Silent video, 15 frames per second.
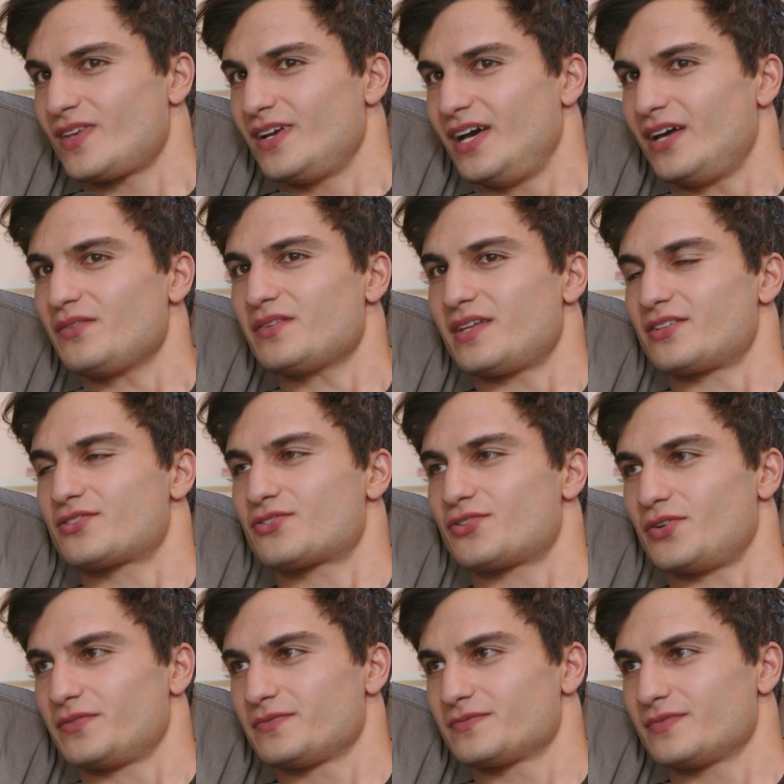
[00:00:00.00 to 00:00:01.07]
I don't think that's
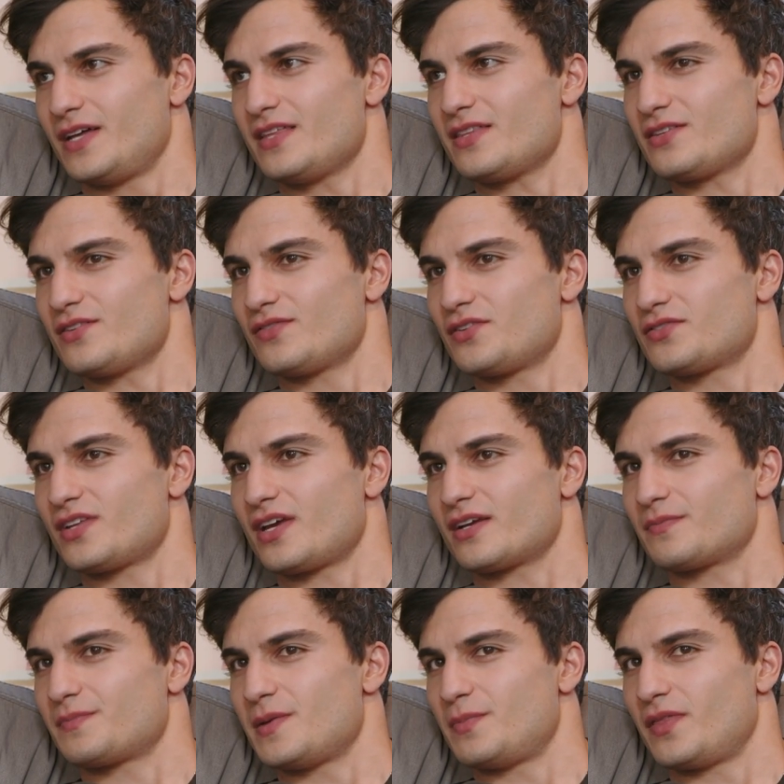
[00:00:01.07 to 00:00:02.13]
true. I think there's
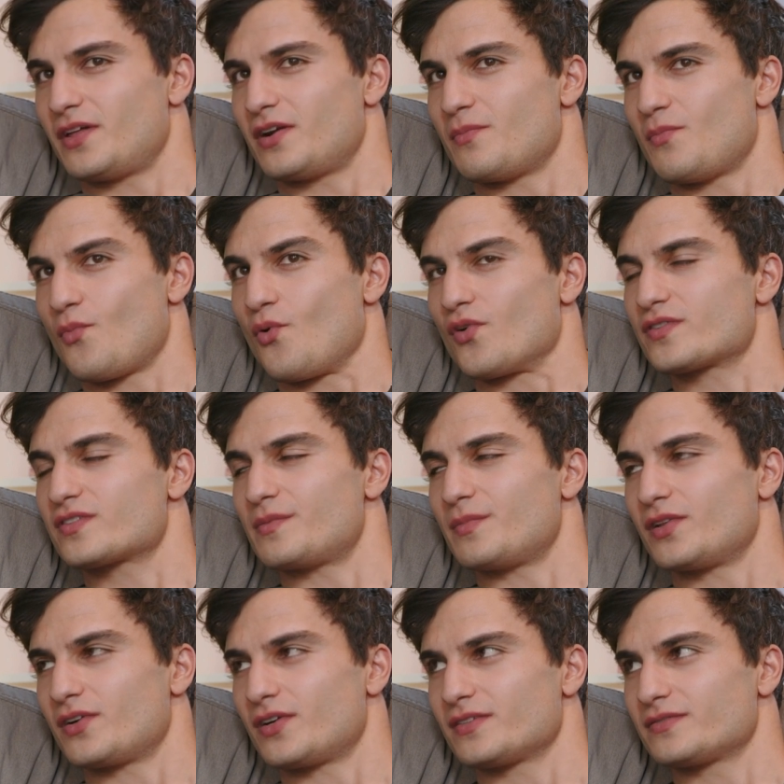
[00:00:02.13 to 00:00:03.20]
like people that are more
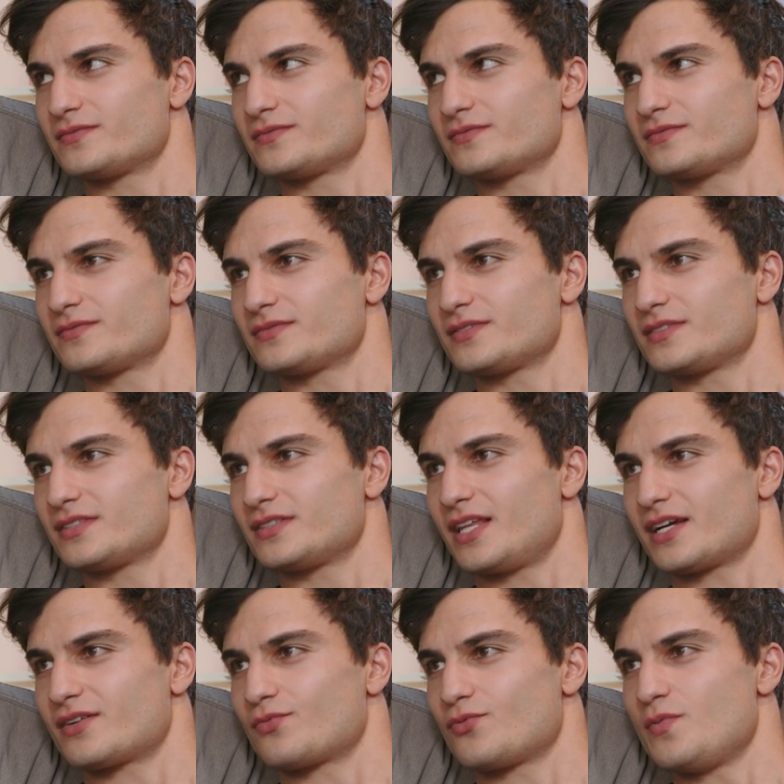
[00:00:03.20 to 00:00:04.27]
similar.
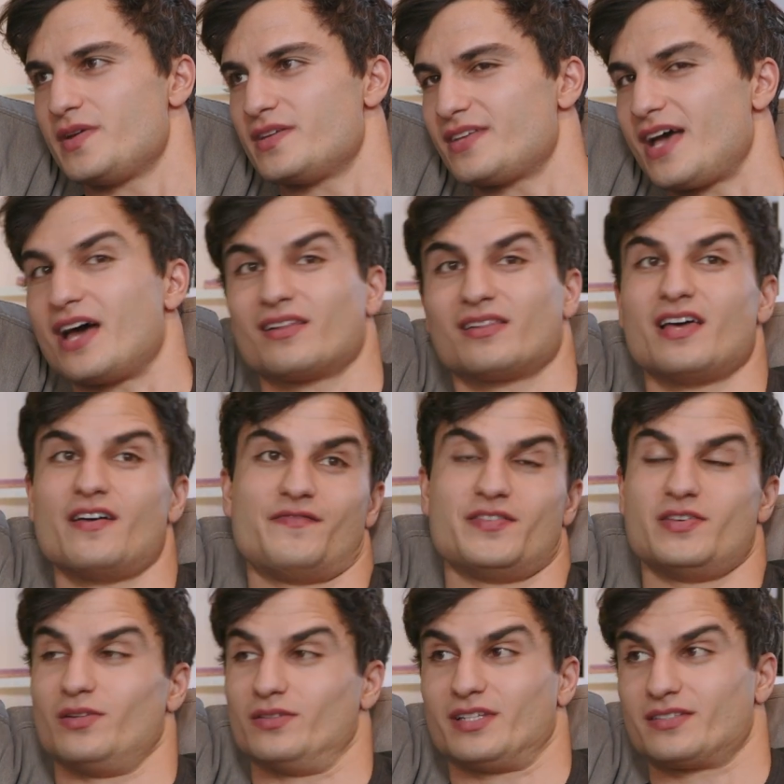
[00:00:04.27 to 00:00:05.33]
Like Ruby's out of left
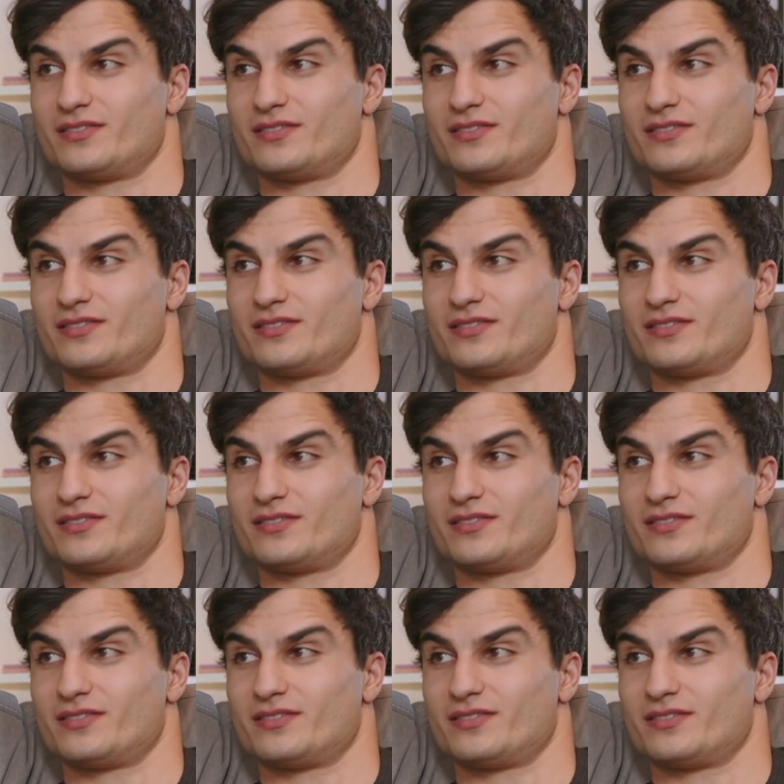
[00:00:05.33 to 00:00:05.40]
field.